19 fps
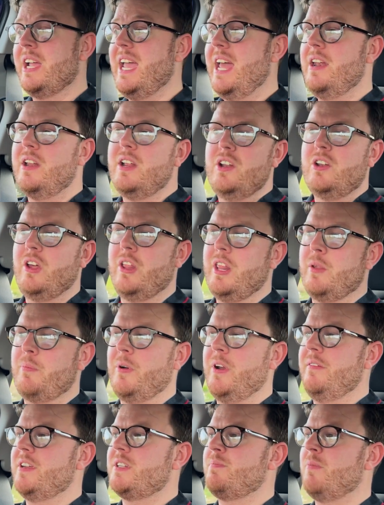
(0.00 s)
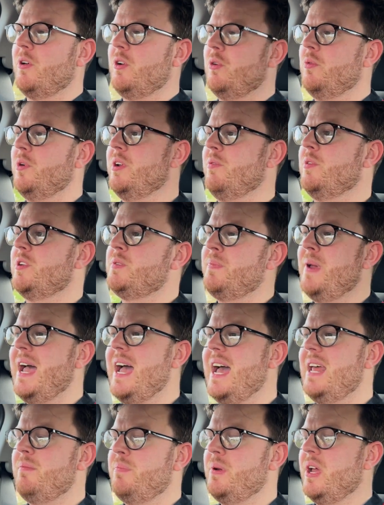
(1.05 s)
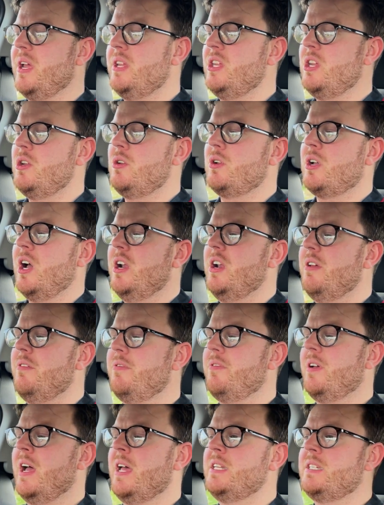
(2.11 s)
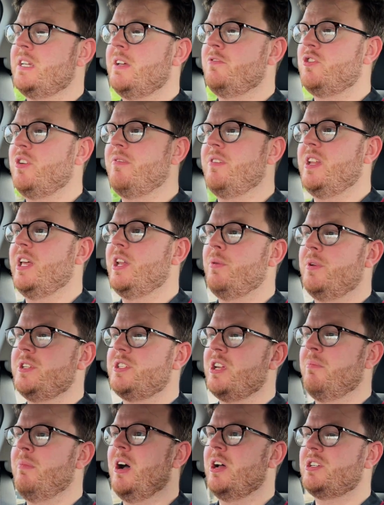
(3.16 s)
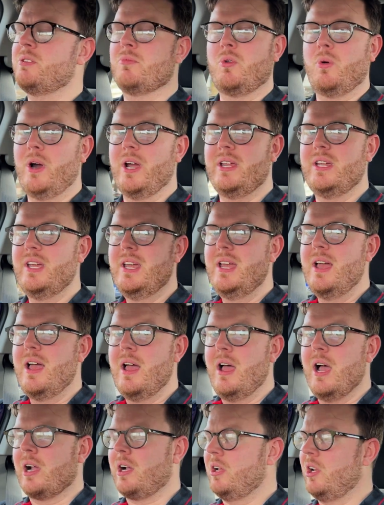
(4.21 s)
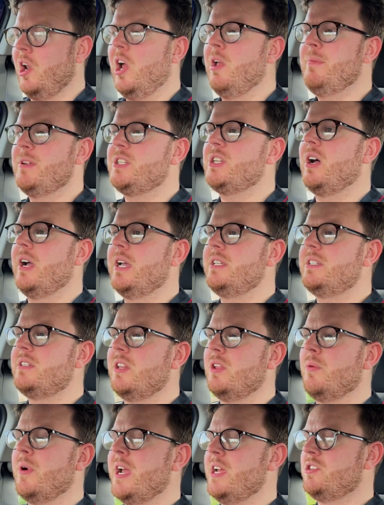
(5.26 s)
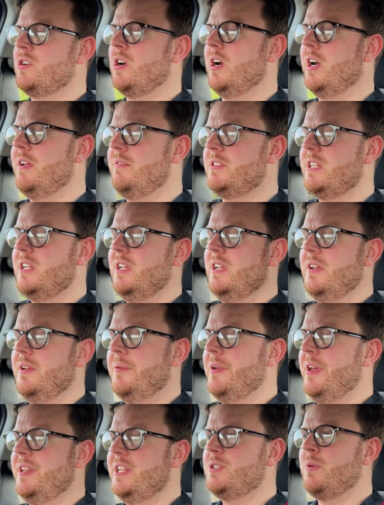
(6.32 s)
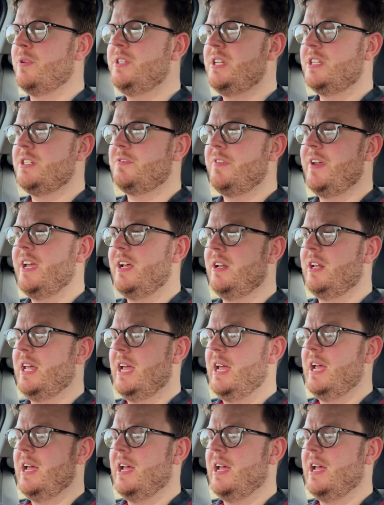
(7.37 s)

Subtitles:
Again, not that the previous model was bad, but you kind of, as I've driven the other one so much, I'm quite acclimatized to the way it drives. And this one does feel,